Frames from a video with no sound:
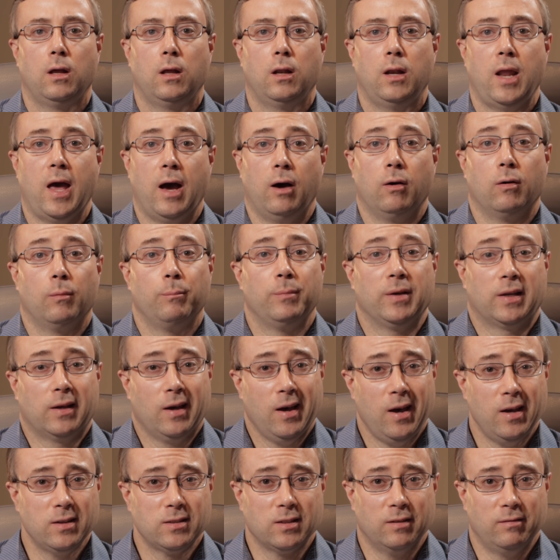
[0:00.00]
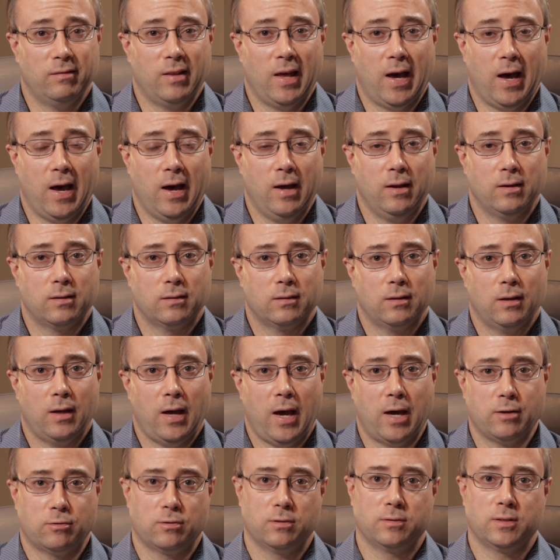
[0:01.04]
Now, because of that,
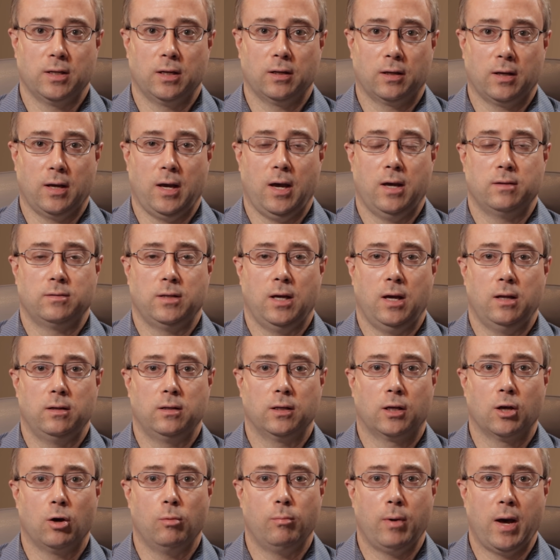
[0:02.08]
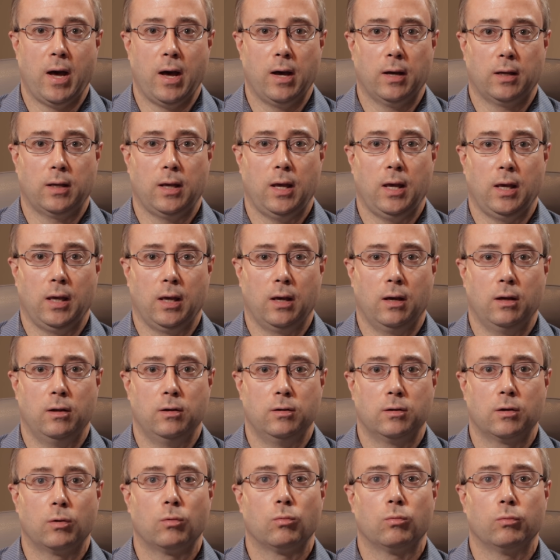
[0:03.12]
AstraZeneca has had to go back
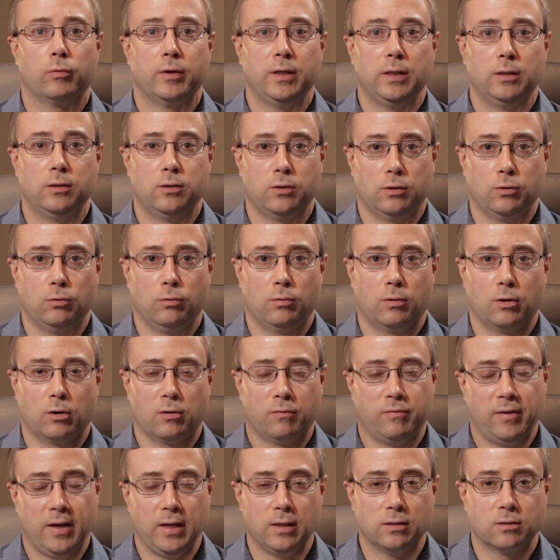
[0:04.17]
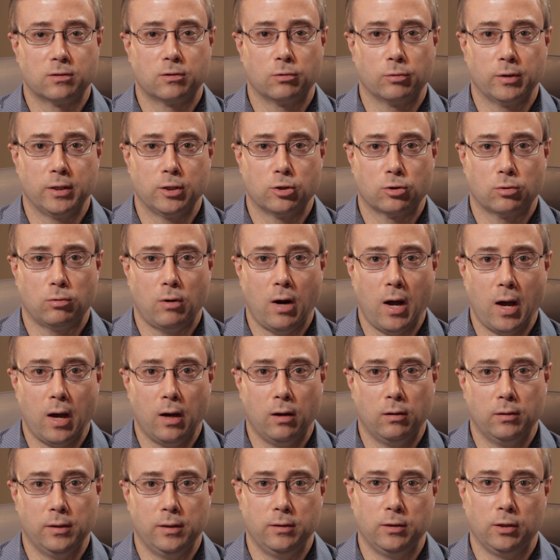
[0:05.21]
and redo their phase three
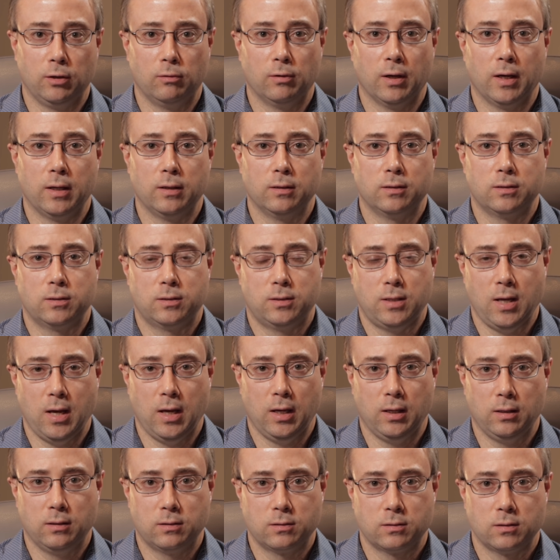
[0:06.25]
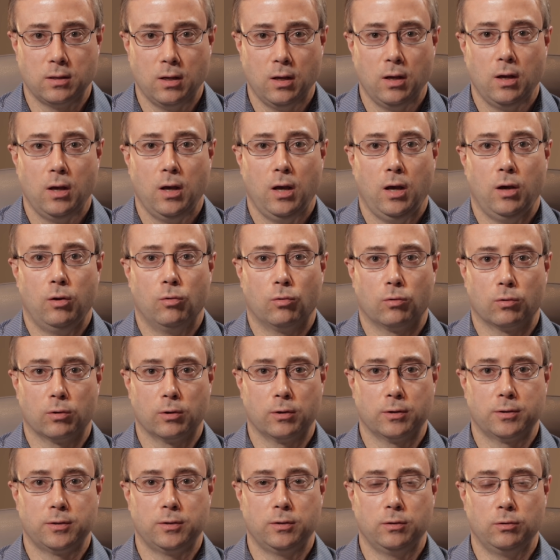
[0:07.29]
trial in the United States in
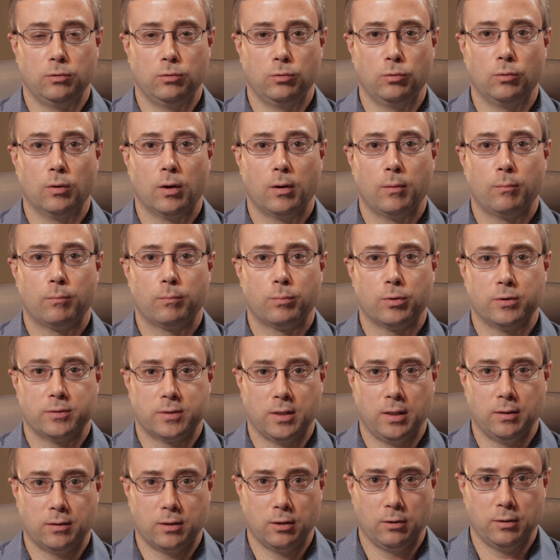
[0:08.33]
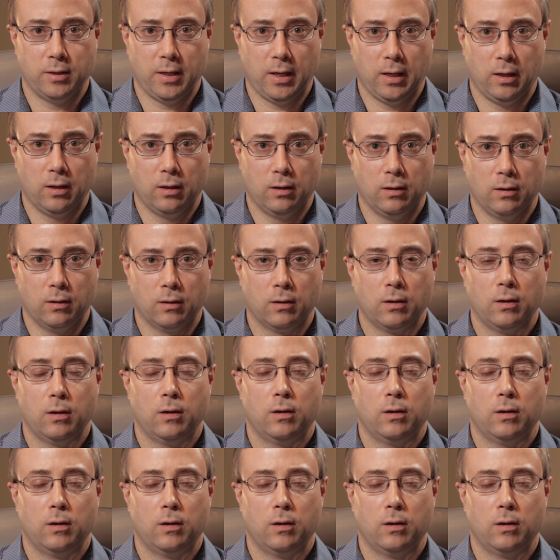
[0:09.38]
order to present their data